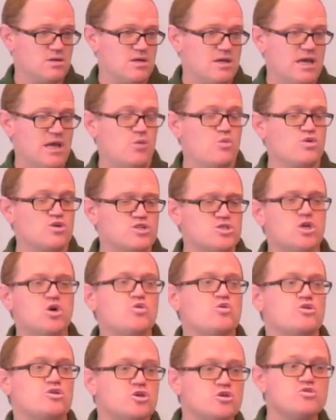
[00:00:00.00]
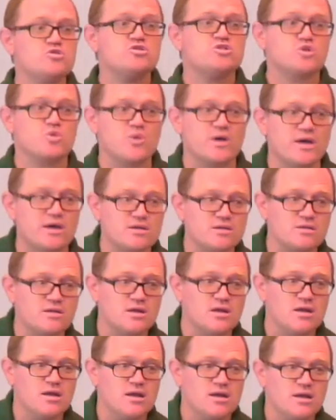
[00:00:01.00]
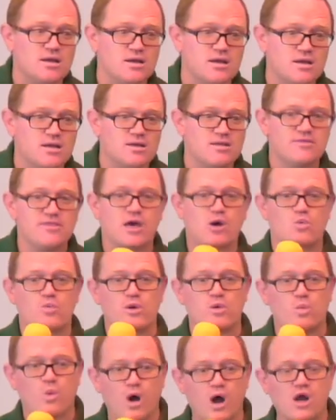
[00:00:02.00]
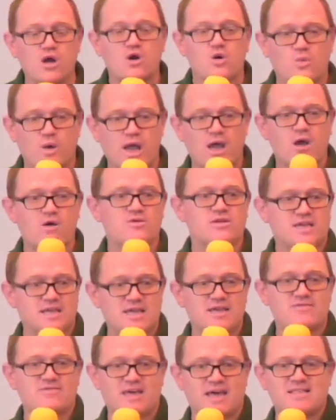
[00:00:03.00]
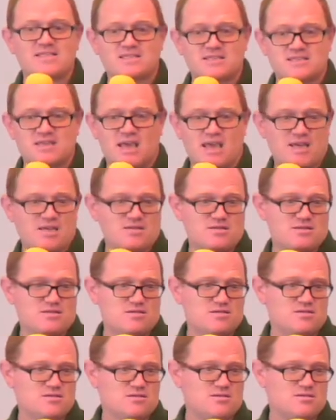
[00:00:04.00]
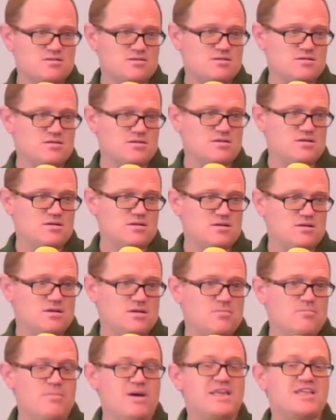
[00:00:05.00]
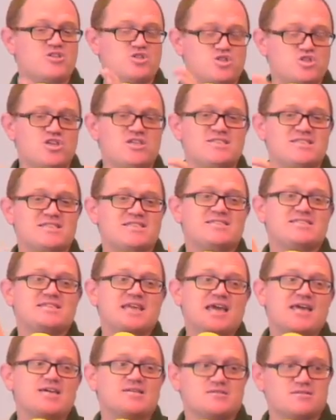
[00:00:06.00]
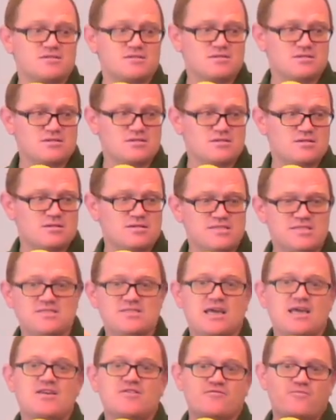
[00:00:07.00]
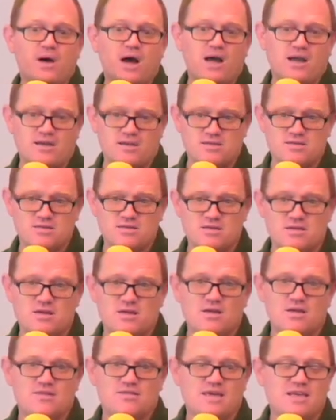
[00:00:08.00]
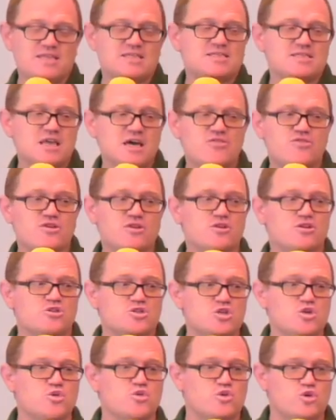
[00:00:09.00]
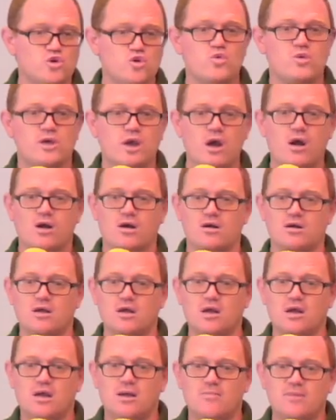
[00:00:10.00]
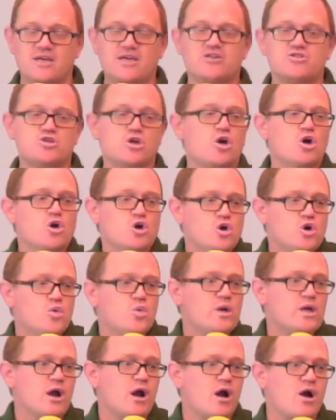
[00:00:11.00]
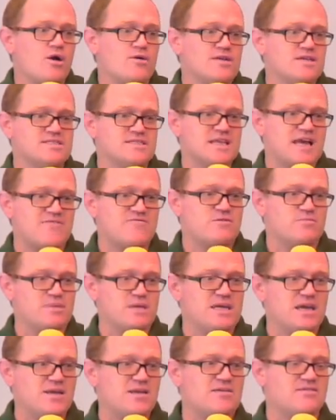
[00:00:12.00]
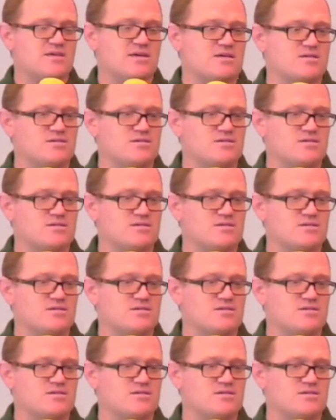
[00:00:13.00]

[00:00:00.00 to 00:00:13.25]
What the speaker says: And we're so used to it that we walk around in that state. But it's just a state of mind. That has nothing to do with who we are. Because who we are doesn't have to be anything.